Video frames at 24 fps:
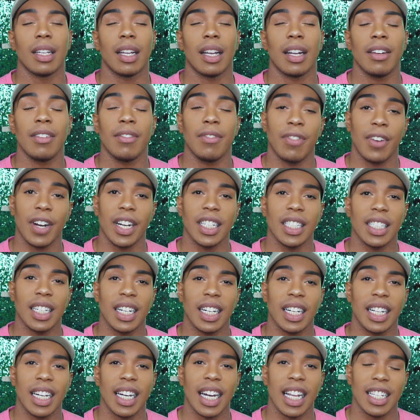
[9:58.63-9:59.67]

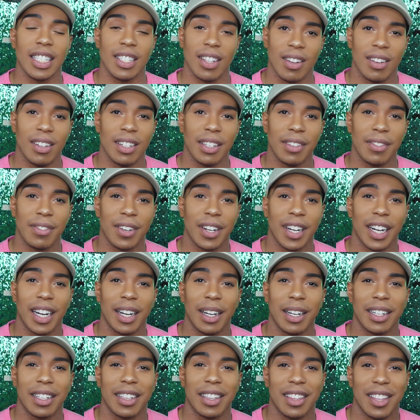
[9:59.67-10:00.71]
Unfortunately, that's only for
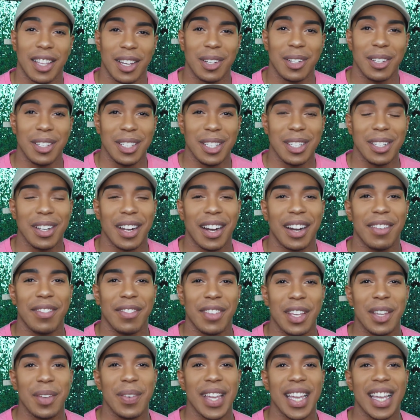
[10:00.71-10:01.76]
those who are
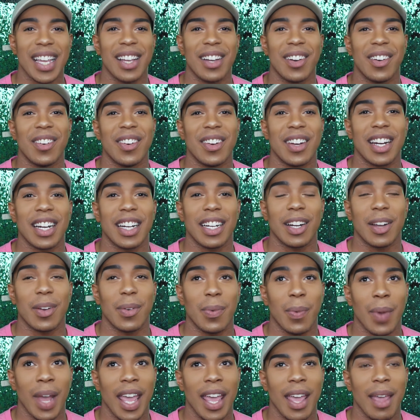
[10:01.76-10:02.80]
viewing on
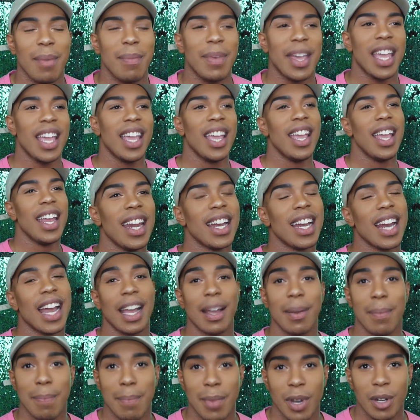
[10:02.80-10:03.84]
web,
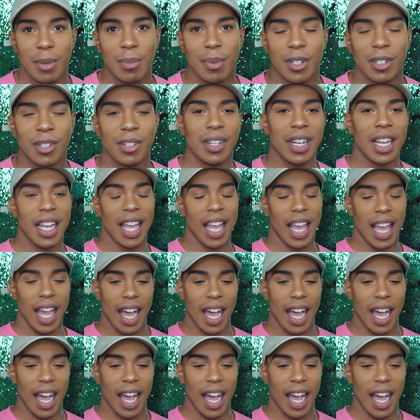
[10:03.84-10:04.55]
not mobile.